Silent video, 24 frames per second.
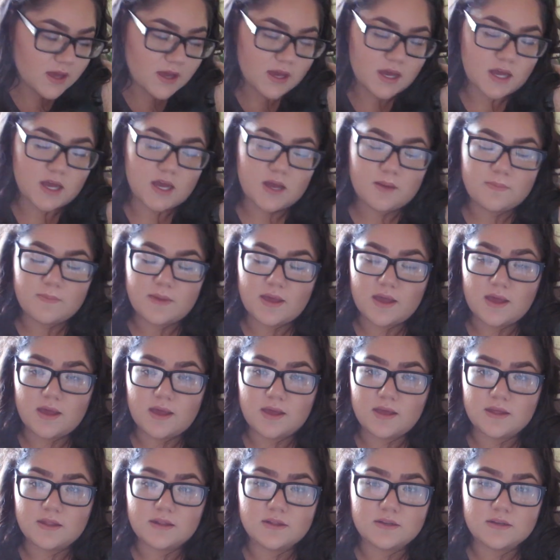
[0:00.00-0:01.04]

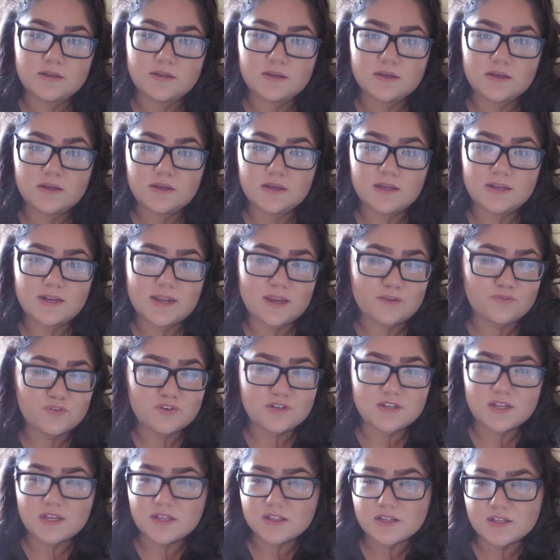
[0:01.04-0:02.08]
and an
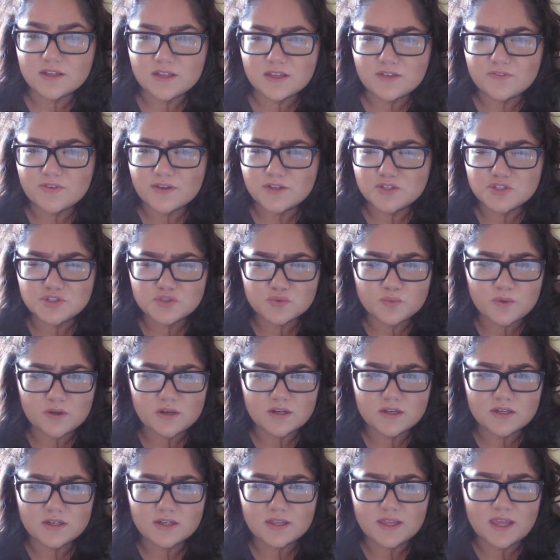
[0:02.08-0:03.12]
everyday look if I just want
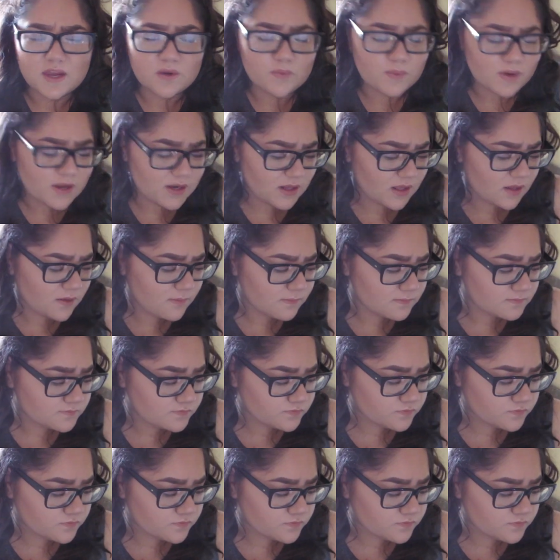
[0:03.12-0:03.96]
to get ready.